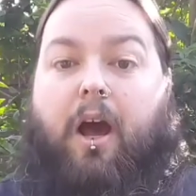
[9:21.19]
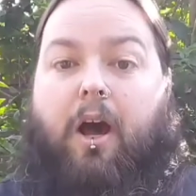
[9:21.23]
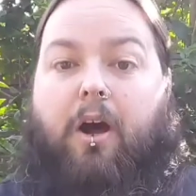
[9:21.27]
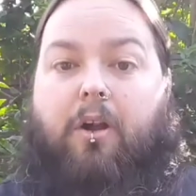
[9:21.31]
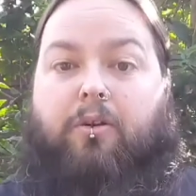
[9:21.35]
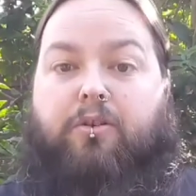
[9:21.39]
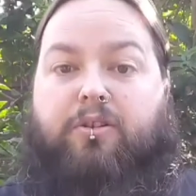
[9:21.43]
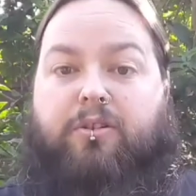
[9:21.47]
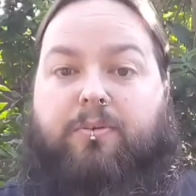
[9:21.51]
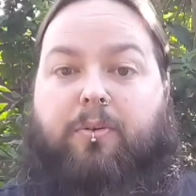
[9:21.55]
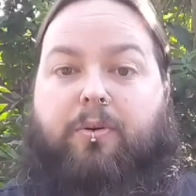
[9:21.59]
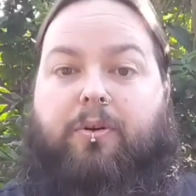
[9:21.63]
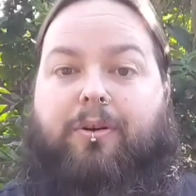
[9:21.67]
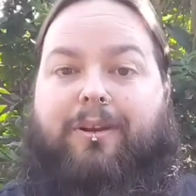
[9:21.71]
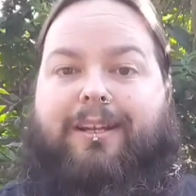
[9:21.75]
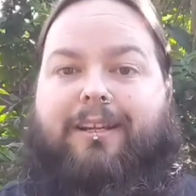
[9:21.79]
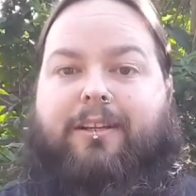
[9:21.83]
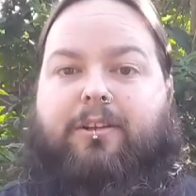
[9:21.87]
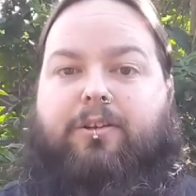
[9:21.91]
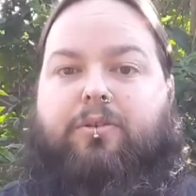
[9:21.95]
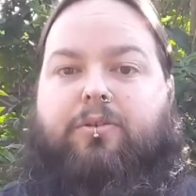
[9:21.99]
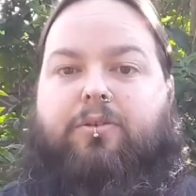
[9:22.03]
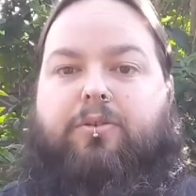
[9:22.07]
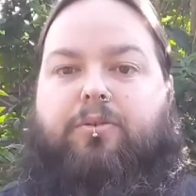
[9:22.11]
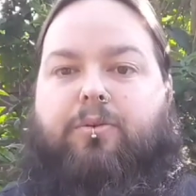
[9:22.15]
I'll also put a
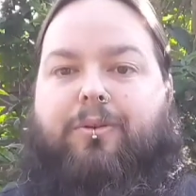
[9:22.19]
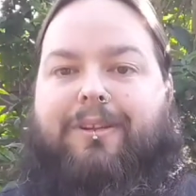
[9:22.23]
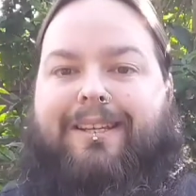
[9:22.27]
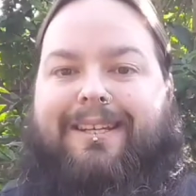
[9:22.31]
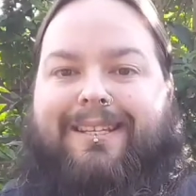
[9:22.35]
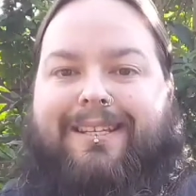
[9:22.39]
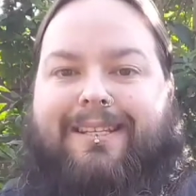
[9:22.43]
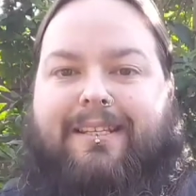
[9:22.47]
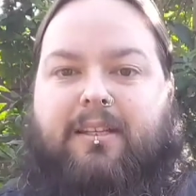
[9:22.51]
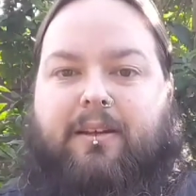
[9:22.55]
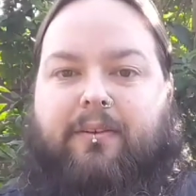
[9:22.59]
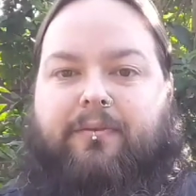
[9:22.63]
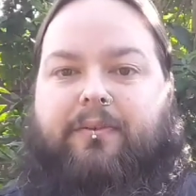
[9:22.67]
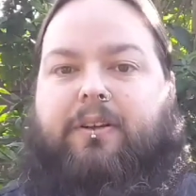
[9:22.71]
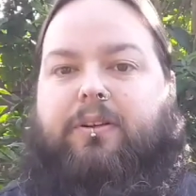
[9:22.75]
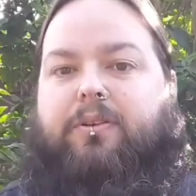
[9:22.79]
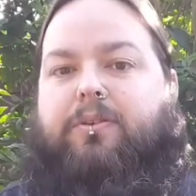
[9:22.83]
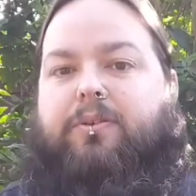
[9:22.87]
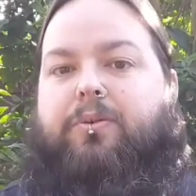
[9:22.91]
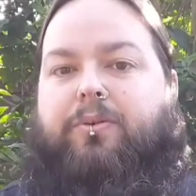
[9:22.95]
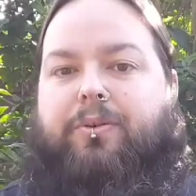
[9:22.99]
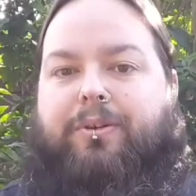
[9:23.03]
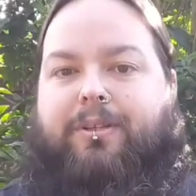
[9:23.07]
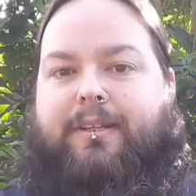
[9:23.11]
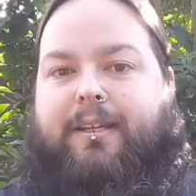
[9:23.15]
link to the Suffolk
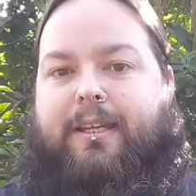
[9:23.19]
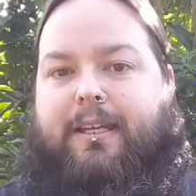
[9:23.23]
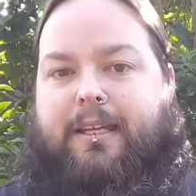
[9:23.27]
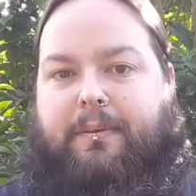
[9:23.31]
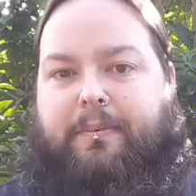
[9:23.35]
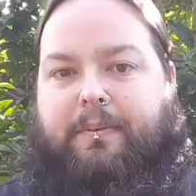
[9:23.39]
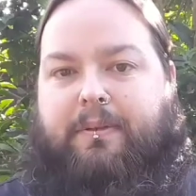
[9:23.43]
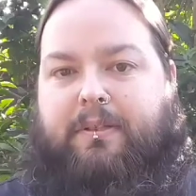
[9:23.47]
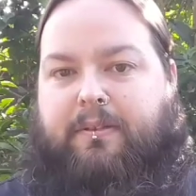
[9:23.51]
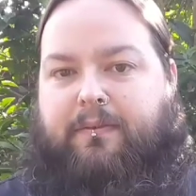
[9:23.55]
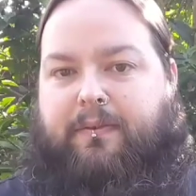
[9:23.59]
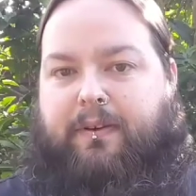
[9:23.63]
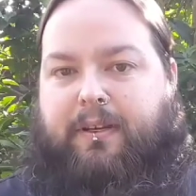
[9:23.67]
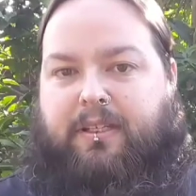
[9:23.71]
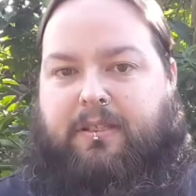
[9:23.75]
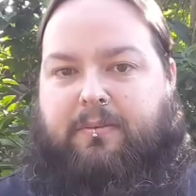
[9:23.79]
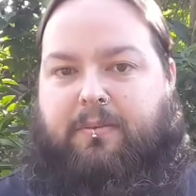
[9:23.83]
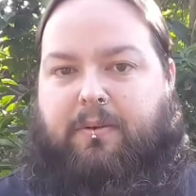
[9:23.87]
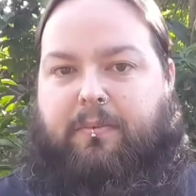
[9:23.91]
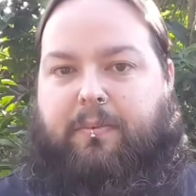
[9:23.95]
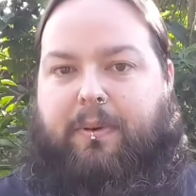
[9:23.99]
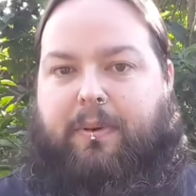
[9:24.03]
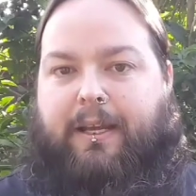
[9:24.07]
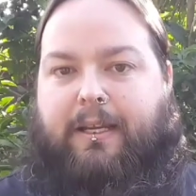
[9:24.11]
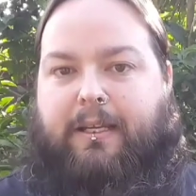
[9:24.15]
Tortoise Keepers
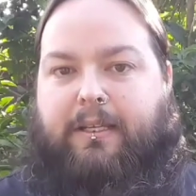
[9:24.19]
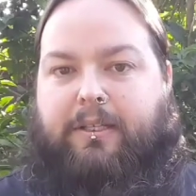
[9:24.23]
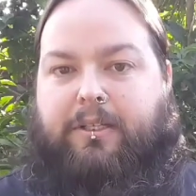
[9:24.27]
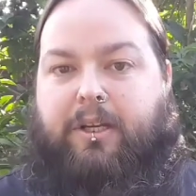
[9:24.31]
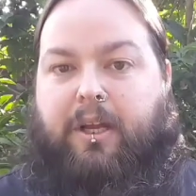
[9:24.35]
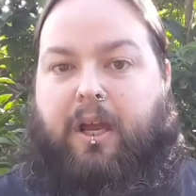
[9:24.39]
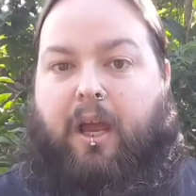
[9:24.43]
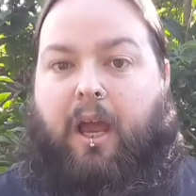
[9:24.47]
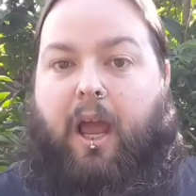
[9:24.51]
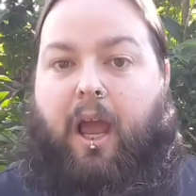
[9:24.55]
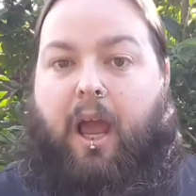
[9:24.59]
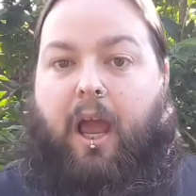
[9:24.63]
Facebook page,